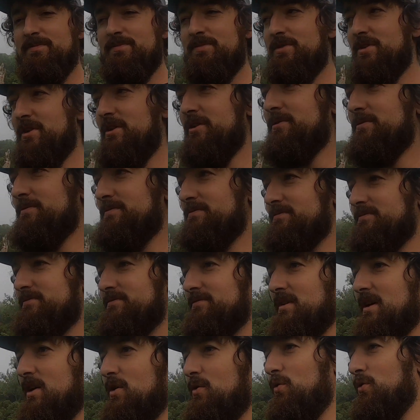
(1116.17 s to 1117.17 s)
So
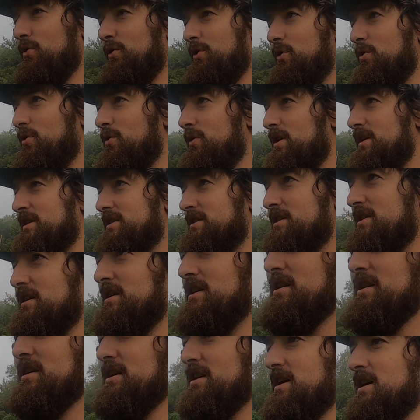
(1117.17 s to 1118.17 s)
we're going
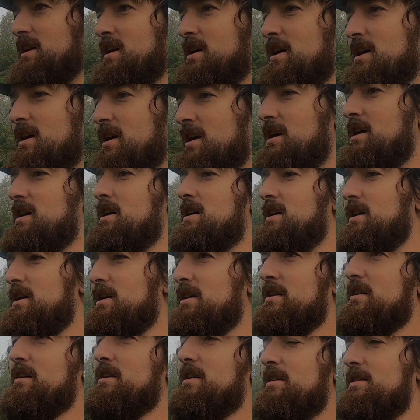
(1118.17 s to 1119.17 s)
to
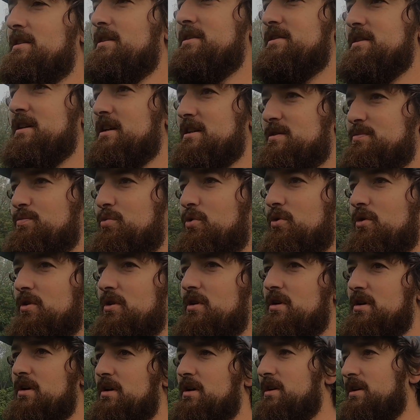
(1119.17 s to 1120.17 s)
cut this next
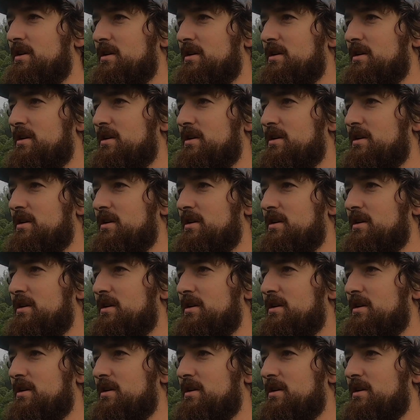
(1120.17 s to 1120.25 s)
board.